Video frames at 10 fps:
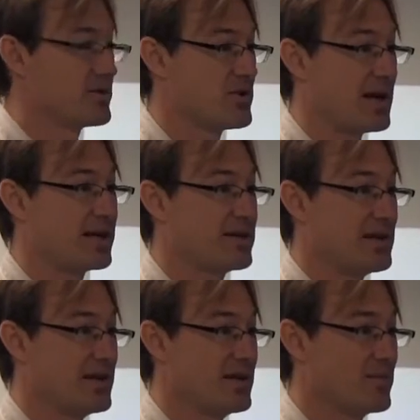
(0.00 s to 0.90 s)
track
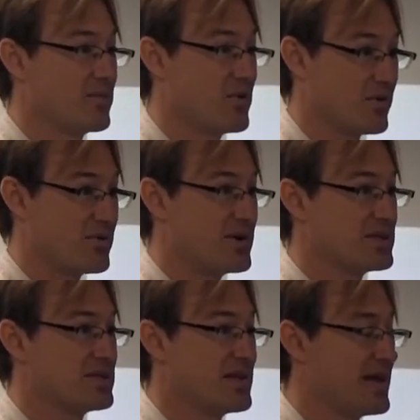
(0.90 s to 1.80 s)
their
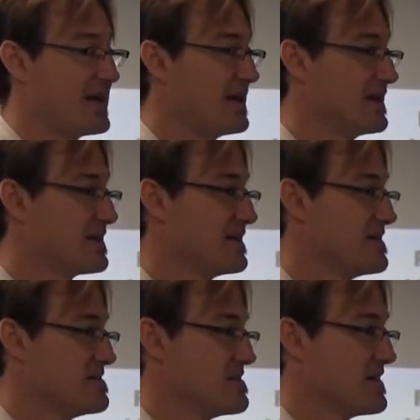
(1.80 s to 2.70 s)
progress
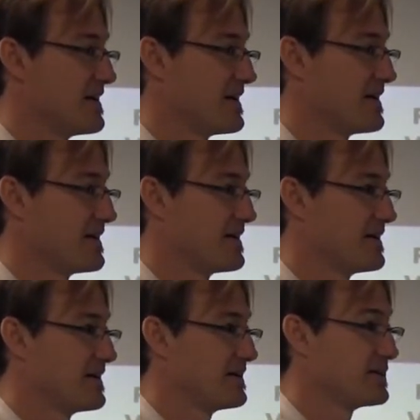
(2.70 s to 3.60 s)

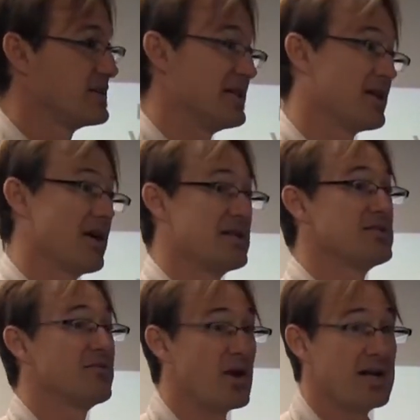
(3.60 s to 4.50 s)
and see the
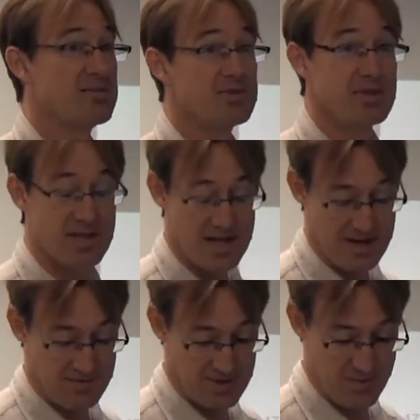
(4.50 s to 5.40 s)
kinds of items that they're
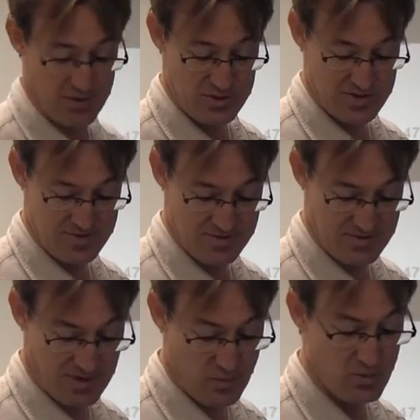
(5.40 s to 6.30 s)
having the most
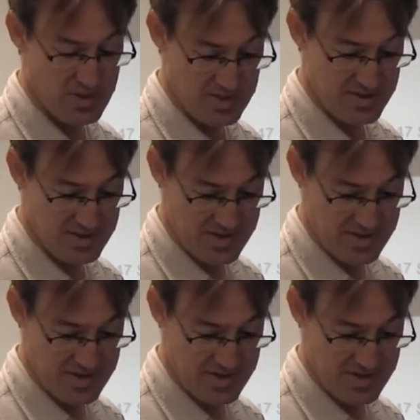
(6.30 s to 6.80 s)
trouble with.